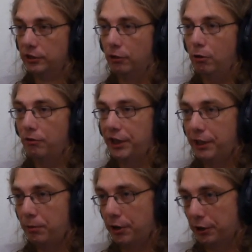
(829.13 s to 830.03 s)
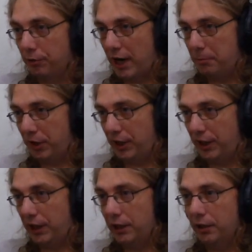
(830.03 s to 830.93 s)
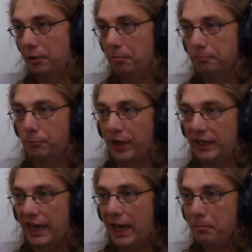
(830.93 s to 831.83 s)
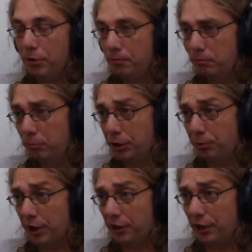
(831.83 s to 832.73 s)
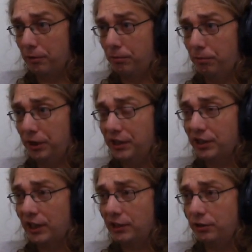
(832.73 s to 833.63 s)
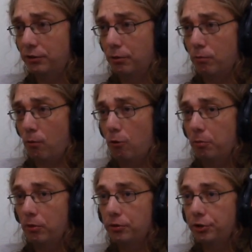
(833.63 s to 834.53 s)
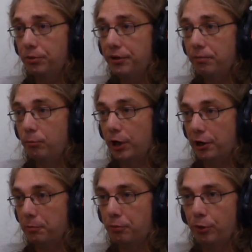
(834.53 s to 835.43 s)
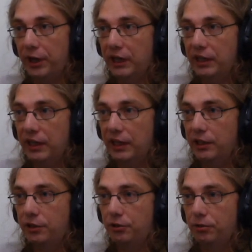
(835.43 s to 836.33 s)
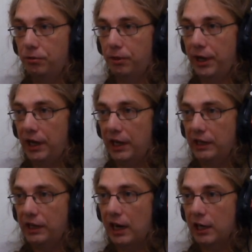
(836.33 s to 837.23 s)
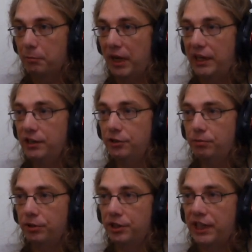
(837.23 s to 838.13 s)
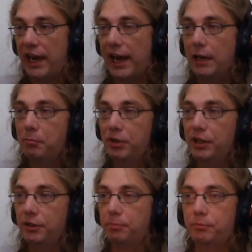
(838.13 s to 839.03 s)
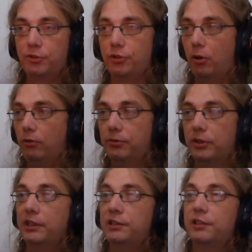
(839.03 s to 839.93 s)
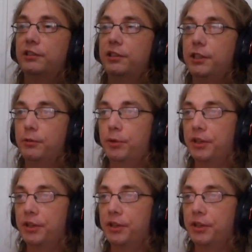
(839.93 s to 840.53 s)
So over here we're going to grab a red lamp, which we're going to resize to do a warp launch with. We're going to bring it into a dark maze, which can be solved glitchlessly